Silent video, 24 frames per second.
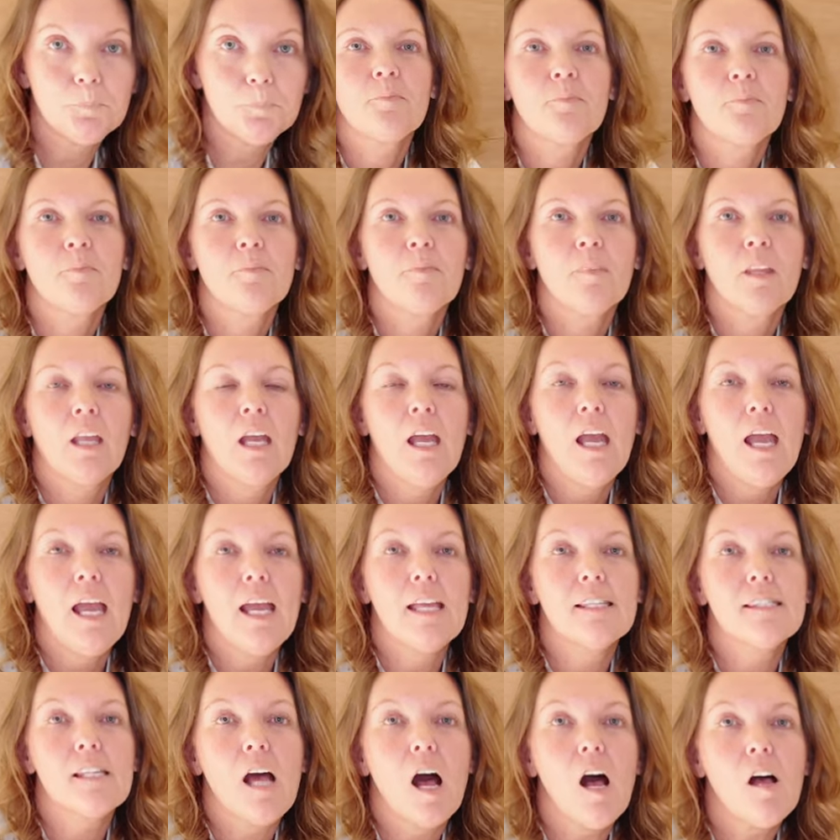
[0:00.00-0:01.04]

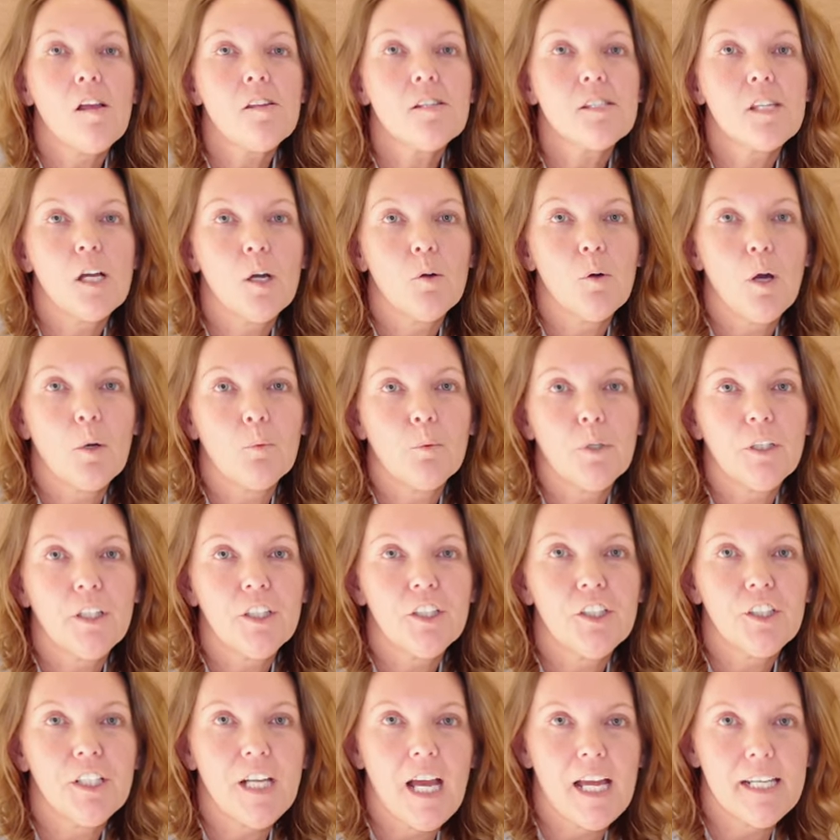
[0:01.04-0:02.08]
It's also a really
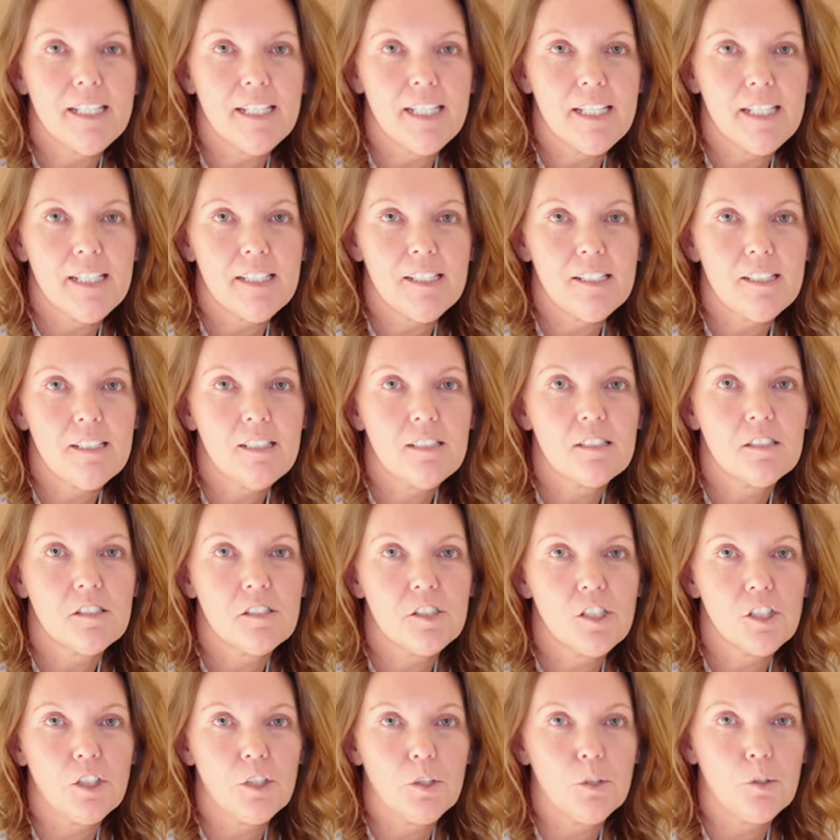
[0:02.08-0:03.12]
good idea
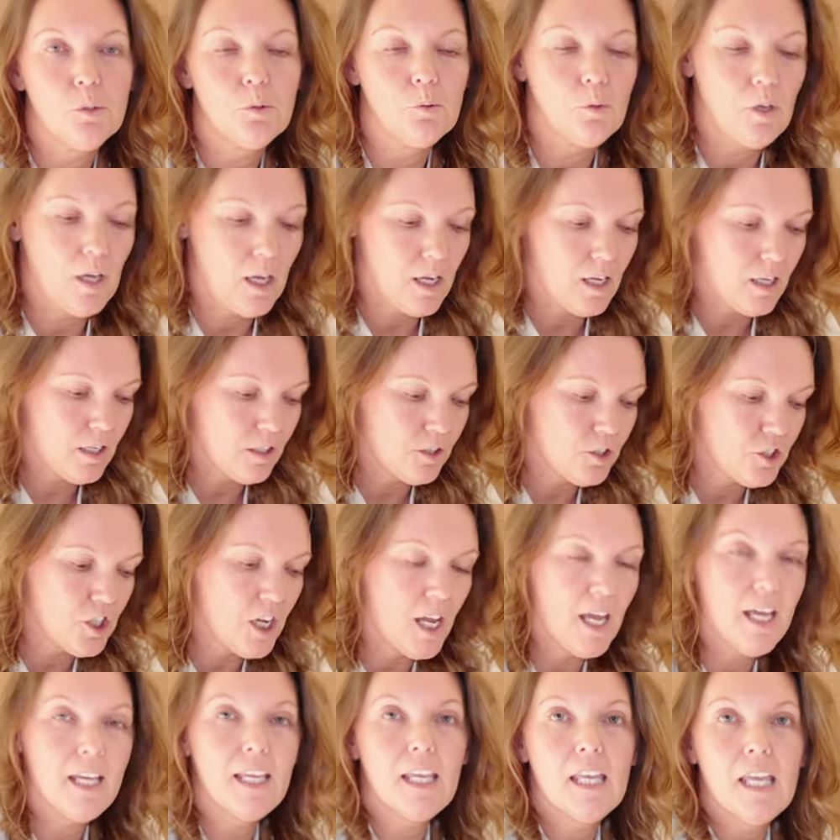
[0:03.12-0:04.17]
to
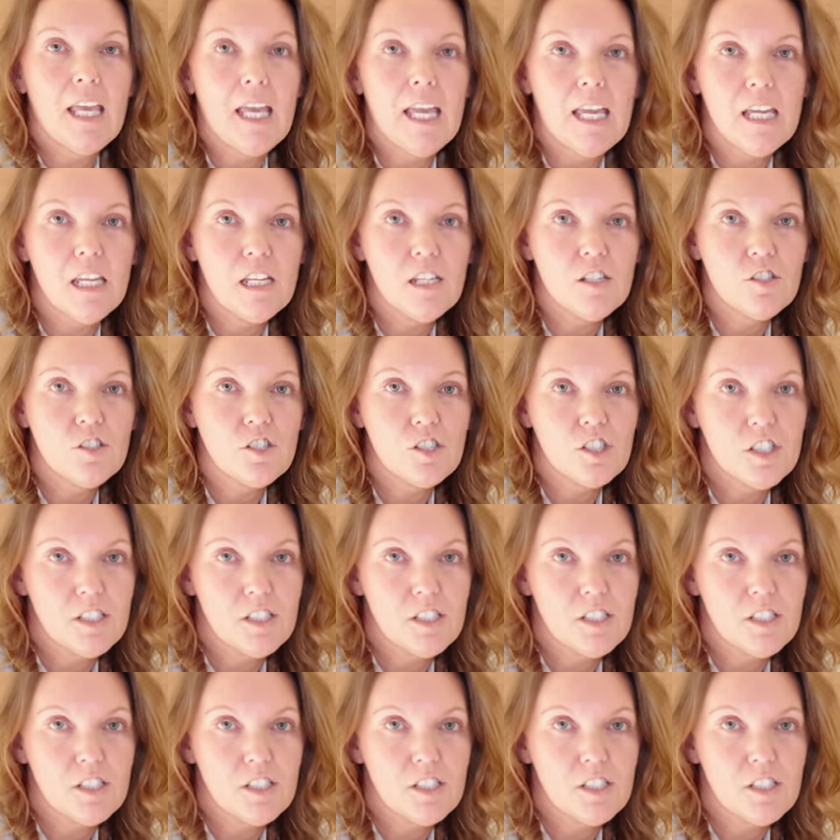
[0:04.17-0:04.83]
check each